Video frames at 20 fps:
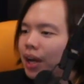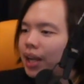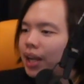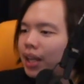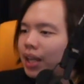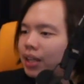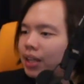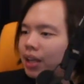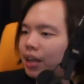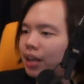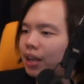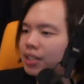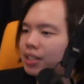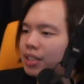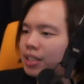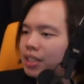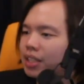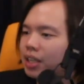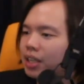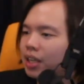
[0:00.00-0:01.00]
And I
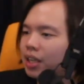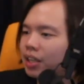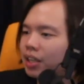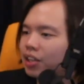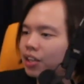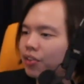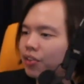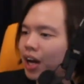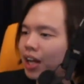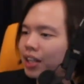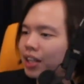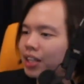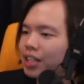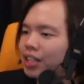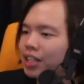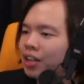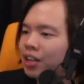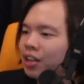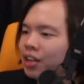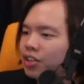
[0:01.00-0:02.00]
see Intirani
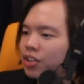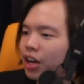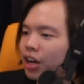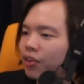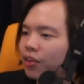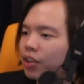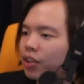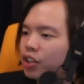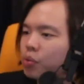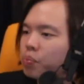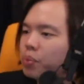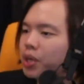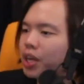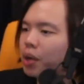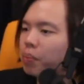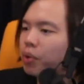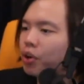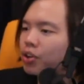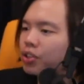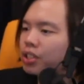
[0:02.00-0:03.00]
sharing, to be a
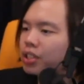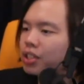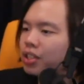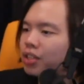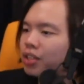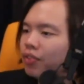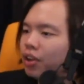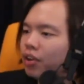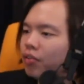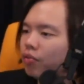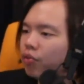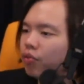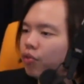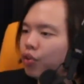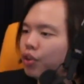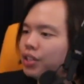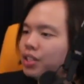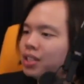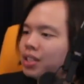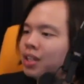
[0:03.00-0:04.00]
positive
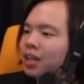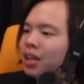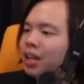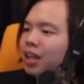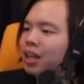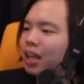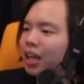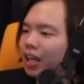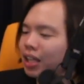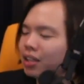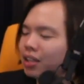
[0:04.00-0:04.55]
influence in the